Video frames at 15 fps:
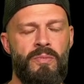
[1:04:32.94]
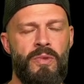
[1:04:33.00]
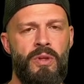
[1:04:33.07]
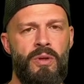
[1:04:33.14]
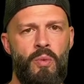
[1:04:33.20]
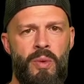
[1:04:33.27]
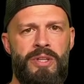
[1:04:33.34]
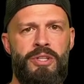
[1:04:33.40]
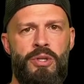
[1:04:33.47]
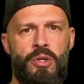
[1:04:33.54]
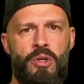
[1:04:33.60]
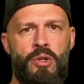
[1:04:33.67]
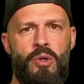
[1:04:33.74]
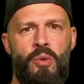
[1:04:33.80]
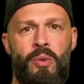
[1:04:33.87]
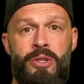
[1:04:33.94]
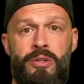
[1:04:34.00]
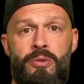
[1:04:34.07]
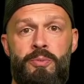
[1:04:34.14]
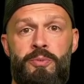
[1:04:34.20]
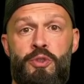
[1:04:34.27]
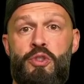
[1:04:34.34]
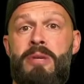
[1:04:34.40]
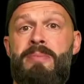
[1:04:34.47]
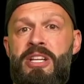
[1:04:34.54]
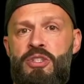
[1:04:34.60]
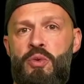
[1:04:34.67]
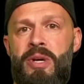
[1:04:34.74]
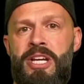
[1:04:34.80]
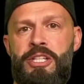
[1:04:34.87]
when you stream on
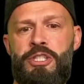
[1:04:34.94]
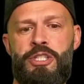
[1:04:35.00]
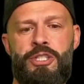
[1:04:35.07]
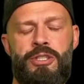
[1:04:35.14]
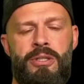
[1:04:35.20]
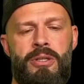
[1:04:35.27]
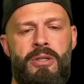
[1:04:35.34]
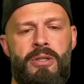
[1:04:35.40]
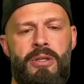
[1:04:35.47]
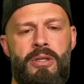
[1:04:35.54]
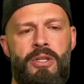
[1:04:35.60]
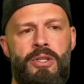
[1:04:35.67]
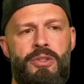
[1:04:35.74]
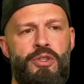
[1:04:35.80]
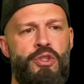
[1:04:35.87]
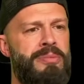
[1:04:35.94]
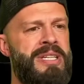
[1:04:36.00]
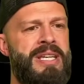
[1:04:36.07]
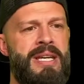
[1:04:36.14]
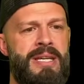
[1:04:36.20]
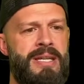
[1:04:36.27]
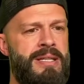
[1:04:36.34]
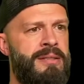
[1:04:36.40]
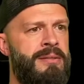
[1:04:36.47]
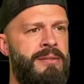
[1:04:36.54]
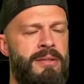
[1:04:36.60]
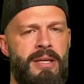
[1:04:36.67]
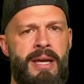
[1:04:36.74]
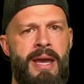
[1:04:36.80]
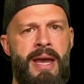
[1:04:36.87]
Twitch, you begin
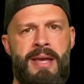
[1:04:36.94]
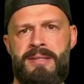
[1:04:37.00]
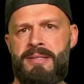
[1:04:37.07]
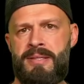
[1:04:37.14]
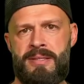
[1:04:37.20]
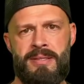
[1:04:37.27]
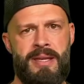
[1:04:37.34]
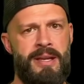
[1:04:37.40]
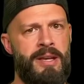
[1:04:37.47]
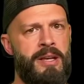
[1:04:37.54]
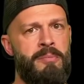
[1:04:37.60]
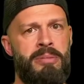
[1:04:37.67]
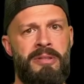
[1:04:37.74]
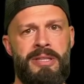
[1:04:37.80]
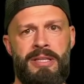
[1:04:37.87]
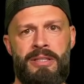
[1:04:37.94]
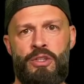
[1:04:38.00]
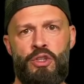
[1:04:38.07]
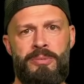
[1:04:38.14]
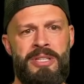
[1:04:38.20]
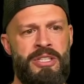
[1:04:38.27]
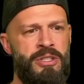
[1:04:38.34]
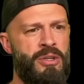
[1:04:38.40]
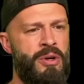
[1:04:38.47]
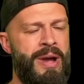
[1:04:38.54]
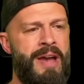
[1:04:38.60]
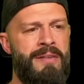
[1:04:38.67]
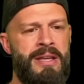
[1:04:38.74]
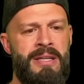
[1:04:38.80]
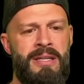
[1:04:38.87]
as just like a complete newbie. You don't
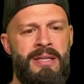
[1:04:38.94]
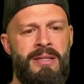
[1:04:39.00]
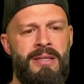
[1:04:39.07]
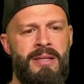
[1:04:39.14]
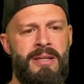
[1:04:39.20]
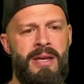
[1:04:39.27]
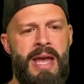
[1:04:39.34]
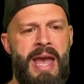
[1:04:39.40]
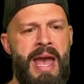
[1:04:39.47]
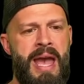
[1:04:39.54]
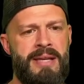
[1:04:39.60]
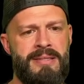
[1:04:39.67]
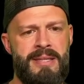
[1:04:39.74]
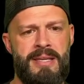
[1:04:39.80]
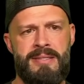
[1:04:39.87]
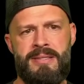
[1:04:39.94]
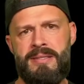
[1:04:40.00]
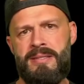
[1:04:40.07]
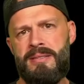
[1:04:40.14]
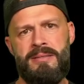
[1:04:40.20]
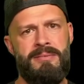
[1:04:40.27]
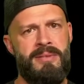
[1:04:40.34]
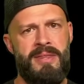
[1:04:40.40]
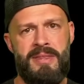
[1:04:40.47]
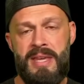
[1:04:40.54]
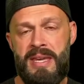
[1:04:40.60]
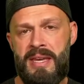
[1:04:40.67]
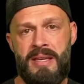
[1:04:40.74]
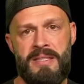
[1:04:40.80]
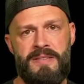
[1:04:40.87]
have any access to
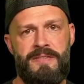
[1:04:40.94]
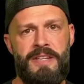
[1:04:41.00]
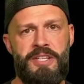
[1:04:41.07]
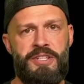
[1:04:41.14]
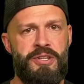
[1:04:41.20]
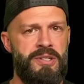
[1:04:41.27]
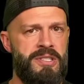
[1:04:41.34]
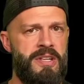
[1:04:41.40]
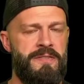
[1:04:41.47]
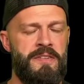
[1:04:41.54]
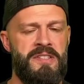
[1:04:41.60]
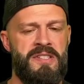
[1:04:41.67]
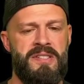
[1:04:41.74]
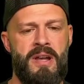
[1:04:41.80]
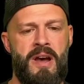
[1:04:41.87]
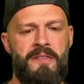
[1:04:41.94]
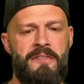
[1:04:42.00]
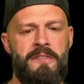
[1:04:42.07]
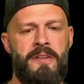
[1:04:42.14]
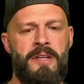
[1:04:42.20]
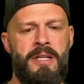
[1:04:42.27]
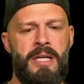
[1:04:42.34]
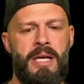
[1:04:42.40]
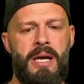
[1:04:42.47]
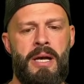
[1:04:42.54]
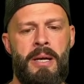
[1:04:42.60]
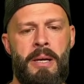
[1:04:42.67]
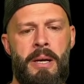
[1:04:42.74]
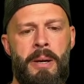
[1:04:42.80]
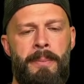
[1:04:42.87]
things, features, different stuff,
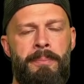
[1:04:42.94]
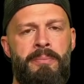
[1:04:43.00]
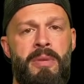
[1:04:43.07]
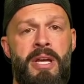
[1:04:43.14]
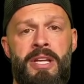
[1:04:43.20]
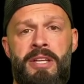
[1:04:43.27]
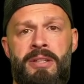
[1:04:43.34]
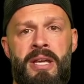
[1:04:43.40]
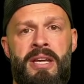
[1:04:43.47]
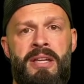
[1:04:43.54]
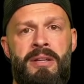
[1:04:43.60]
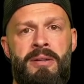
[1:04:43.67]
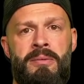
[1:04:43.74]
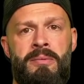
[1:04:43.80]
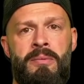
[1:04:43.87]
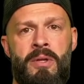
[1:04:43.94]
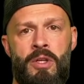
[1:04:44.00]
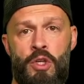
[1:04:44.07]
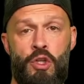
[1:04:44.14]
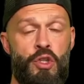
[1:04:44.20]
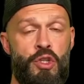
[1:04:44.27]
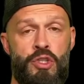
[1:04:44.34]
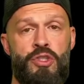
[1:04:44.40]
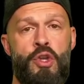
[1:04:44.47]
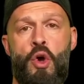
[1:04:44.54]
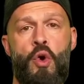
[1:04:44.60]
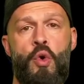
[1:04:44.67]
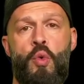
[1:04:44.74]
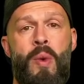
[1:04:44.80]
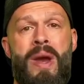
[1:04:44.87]
and there's
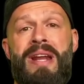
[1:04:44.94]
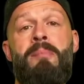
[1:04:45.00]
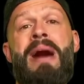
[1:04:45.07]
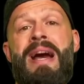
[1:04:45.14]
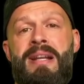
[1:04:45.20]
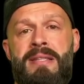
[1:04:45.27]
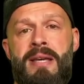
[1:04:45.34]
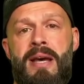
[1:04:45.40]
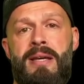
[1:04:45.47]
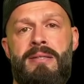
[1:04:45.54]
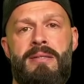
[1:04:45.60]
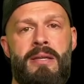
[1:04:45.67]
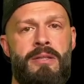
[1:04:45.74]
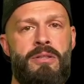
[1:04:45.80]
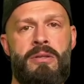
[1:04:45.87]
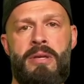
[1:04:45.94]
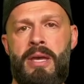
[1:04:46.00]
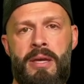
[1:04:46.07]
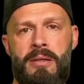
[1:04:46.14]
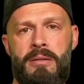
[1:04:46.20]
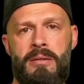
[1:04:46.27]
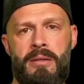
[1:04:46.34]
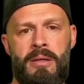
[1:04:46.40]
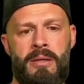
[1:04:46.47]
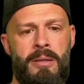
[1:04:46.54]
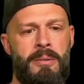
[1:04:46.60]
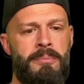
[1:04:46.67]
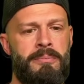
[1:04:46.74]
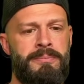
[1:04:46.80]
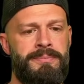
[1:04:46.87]
no way to monetize. Like you can't
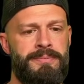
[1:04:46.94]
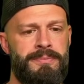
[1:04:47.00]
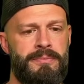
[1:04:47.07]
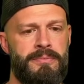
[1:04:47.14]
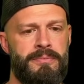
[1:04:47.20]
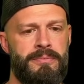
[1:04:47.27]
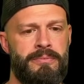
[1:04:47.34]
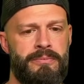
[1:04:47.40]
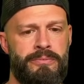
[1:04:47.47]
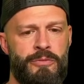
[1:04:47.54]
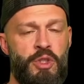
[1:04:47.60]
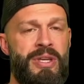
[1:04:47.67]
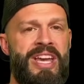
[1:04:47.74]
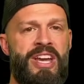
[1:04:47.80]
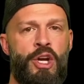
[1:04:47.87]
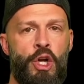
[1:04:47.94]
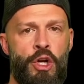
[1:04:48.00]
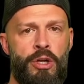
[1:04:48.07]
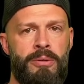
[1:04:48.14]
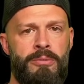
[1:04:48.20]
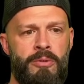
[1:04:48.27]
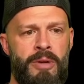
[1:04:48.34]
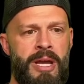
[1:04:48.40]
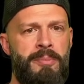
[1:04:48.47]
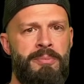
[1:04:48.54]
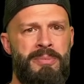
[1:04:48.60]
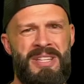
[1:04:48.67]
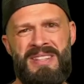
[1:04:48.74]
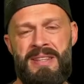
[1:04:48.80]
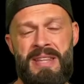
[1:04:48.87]
earn, right?
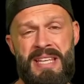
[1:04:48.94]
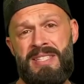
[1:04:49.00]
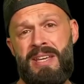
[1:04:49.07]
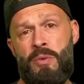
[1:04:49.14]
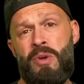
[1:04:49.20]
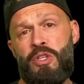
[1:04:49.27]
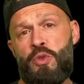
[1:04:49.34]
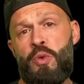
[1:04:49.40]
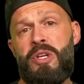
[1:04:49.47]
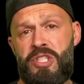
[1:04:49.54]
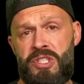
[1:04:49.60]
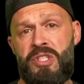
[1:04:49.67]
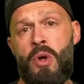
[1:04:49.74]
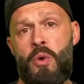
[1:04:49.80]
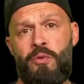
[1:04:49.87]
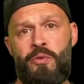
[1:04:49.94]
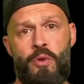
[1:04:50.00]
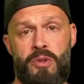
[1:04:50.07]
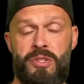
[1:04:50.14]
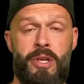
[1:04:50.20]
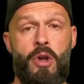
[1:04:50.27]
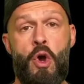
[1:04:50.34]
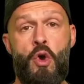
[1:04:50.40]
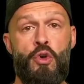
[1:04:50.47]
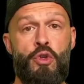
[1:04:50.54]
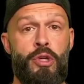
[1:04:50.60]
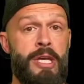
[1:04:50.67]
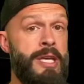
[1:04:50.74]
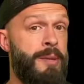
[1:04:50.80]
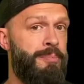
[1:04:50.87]
But that's like what Twitch is known for. It's like, oh, you
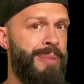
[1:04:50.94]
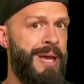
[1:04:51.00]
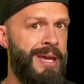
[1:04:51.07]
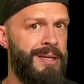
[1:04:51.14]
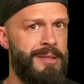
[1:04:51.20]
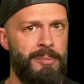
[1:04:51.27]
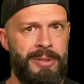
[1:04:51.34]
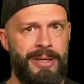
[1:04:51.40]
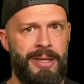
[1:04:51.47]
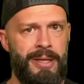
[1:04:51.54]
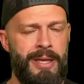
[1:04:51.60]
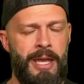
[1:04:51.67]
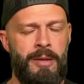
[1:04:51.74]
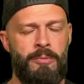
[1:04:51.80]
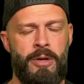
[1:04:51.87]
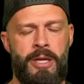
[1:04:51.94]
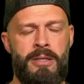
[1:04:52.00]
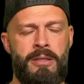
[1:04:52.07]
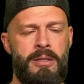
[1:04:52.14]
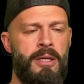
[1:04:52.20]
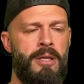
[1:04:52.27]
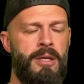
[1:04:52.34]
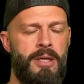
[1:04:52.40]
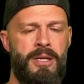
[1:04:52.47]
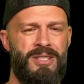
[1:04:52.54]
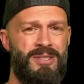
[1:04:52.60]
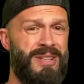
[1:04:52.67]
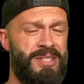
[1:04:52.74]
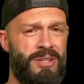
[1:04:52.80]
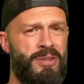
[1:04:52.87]
can get paid to play a game, right? So
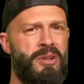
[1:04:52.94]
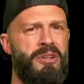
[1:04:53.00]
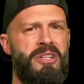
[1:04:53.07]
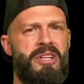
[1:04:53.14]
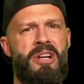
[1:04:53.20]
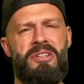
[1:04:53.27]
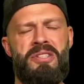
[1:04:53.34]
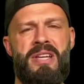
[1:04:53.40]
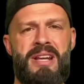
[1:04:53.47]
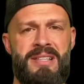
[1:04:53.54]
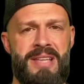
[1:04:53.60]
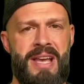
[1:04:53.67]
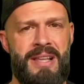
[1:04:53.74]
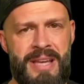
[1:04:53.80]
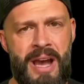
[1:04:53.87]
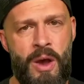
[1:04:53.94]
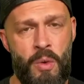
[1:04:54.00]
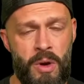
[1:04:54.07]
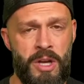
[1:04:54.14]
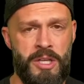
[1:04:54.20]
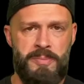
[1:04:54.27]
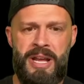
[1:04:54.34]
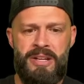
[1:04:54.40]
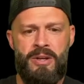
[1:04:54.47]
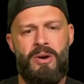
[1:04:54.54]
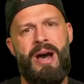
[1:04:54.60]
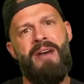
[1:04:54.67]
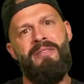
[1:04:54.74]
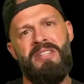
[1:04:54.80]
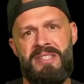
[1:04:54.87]
I still don't understand exactly how it works, but I know
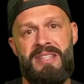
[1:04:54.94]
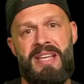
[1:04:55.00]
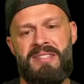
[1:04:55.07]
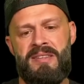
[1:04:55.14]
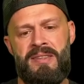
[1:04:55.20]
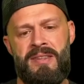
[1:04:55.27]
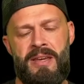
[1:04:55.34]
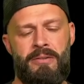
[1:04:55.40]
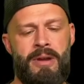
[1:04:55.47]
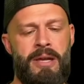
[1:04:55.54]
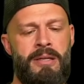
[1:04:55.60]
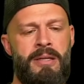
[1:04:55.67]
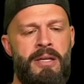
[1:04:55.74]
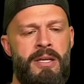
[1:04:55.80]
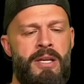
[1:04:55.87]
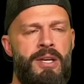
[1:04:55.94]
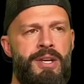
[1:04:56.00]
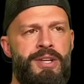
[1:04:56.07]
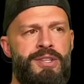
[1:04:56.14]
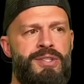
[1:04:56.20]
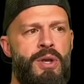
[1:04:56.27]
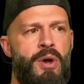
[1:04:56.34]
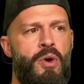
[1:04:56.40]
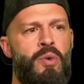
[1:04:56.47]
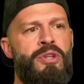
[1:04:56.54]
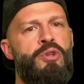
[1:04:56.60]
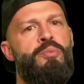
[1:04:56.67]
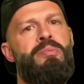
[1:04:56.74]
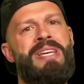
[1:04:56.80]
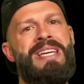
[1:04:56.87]
obviously that's a thing, right? So when
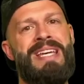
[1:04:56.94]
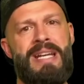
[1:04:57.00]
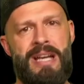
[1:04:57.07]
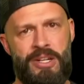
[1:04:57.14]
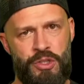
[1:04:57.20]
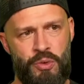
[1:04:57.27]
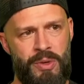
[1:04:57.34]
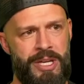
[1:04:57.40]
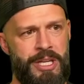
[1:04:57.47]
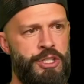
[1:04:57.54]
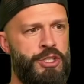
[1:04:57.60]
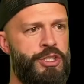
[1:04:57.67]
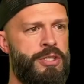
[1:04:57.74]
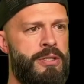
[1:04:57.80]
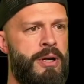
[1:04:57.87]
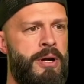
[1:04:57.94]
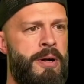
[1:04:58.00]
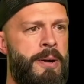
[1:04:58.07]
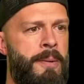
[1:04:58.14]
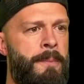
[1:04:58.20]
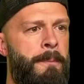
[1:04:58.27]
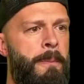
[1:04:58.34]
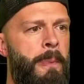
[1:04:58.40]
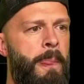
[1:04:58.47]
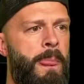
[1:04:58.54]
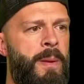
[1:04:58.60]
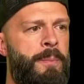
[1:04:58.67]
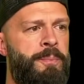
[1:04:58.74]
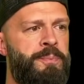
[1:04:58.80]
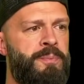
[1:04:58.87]
you begin on Twitch, and
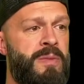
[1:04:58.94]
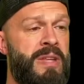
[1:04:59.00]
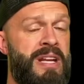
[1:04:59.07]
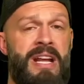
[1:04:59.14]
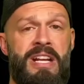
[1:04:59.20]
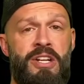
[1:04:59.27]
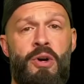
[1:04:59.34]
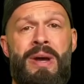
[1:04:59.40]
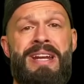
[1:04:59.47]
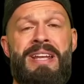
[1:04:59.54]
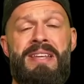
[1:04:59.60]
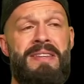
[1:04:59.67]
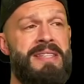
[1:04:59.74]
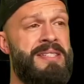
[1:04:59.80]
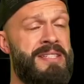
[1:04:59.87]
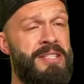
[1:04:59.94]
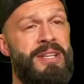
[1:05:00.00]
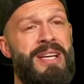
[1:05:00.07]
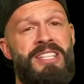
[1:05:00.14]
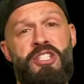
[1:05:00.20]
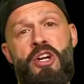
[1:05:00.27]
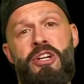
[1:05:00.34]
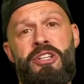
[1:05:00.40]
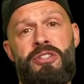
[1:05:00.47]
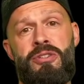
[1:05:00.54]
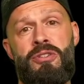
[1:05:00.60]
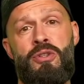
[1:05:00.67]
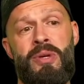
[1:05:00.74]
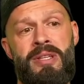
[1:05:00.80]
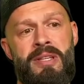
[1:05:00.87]
I didn't know any of this until I started
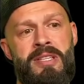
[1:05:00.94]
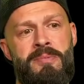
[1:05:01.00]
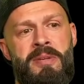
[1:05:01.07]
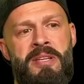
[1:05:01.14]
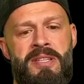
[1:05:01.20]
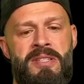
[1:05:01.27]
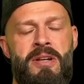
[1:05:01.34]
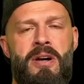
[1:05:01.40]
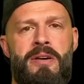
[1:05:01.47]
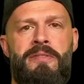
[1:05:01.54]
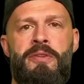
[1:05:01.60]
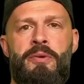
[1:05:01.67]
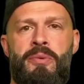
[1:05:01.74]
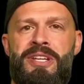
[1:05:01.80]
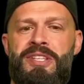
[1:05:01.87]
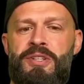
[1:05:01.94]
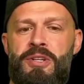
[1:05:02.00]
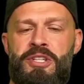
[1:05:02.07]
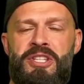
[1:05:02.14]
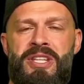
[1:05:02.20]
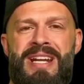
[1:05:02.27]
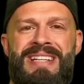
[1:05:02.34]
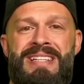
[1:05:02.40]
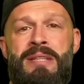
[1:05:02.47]
doing this, because in all of the research that I did